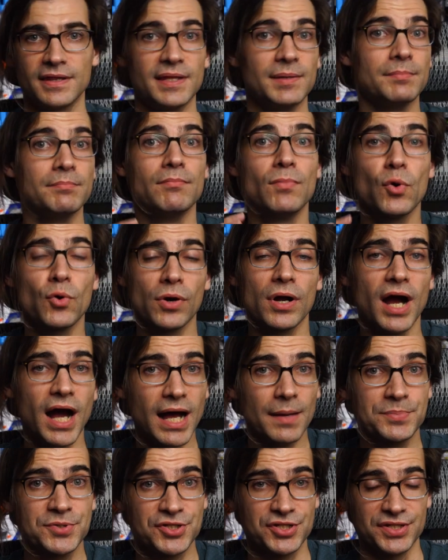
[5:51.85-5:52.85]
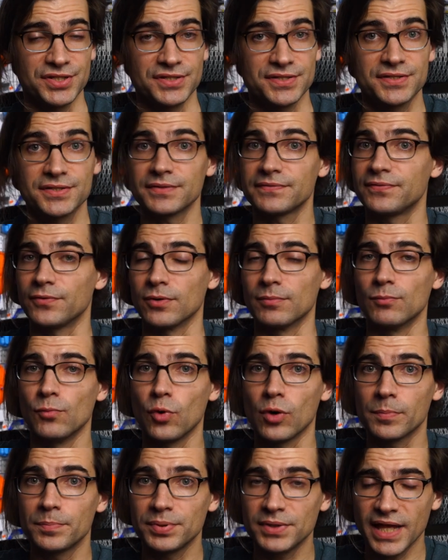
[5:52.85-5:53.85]
that more options for
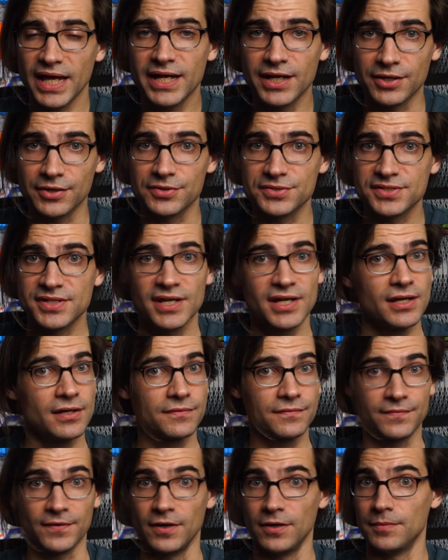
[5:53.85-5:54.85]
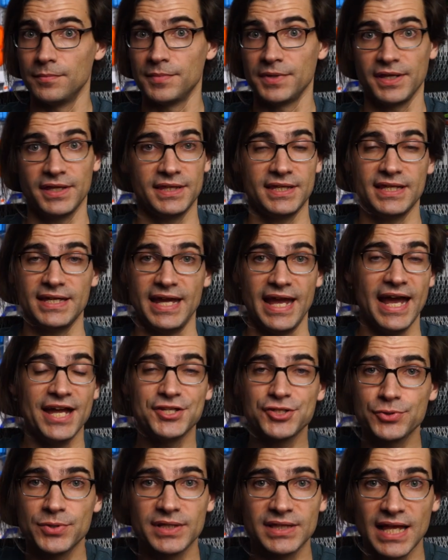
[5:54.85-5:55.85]
more players from the
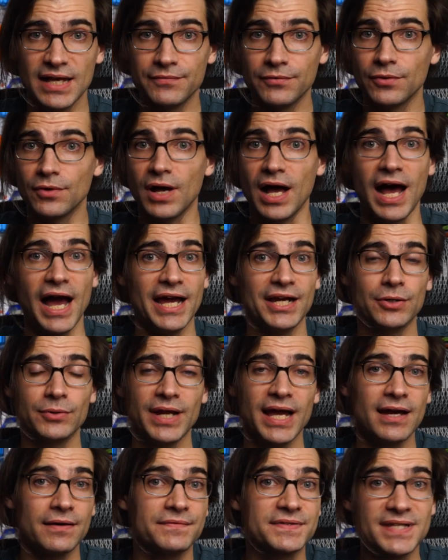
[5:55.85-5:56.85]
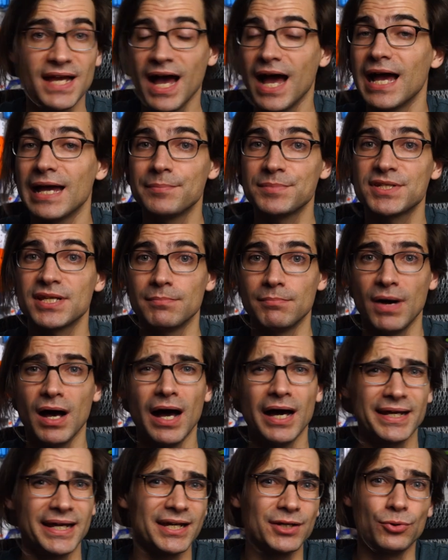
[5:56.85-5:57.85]
entry level, I don't have time to
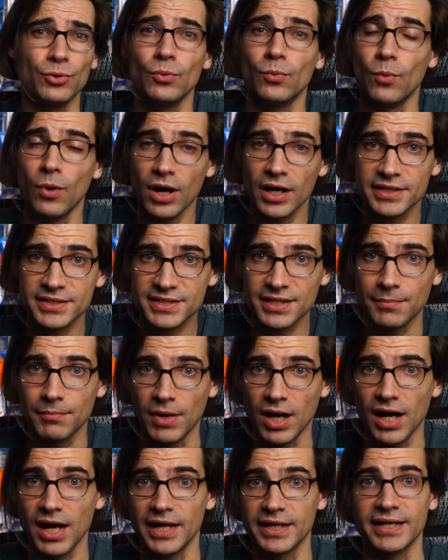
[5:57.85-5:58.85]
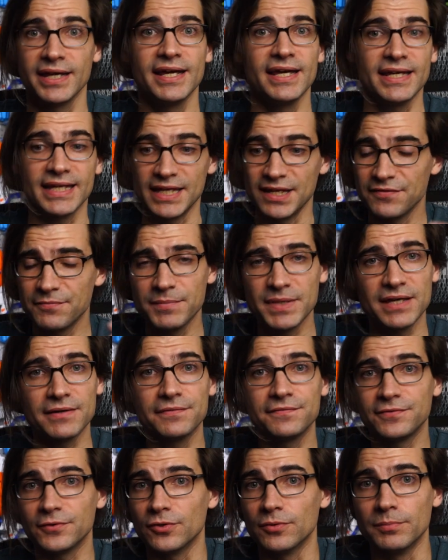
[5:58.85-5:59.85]
mod, I don't want to mod, give me a
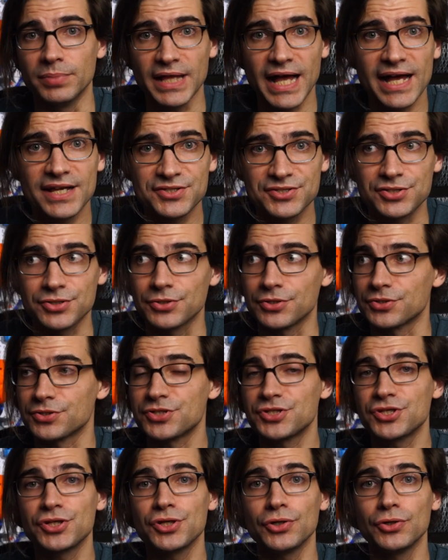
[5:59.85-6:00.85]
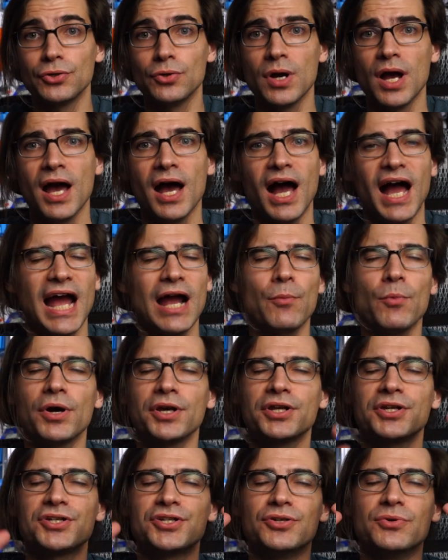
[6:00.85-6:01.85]
full blaster, to I
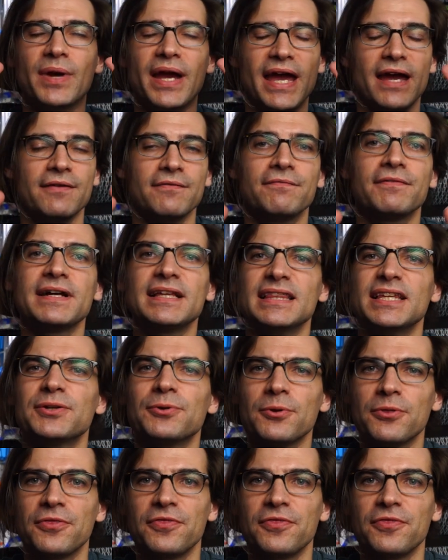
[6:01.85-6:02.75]
want to do every little